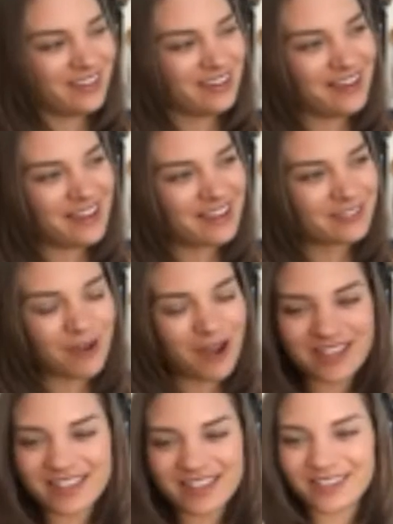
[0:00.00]
So I was
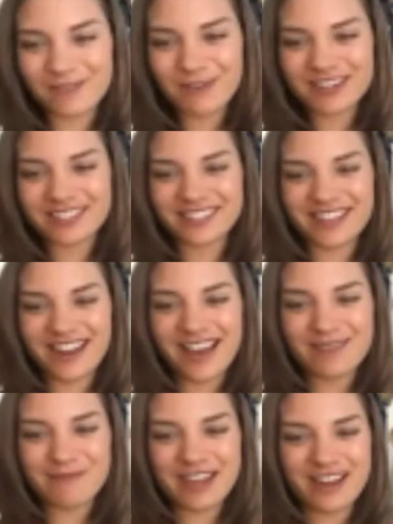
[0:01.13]
asking questions that I
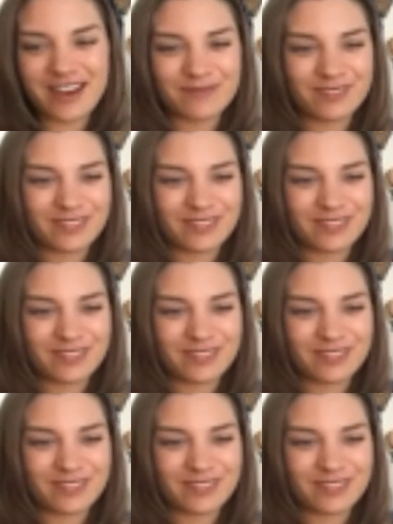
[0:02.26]
made up